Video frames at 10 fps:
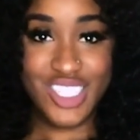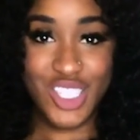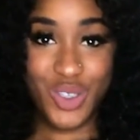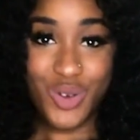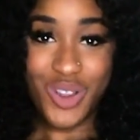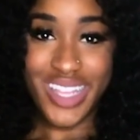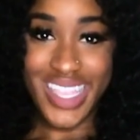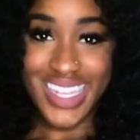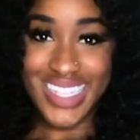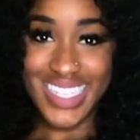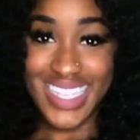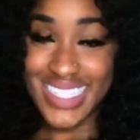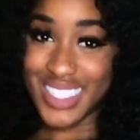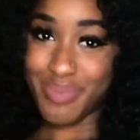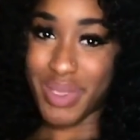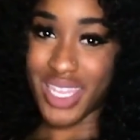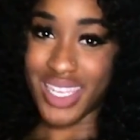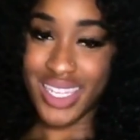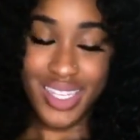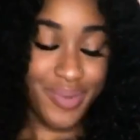2 organic dates
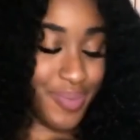pitted.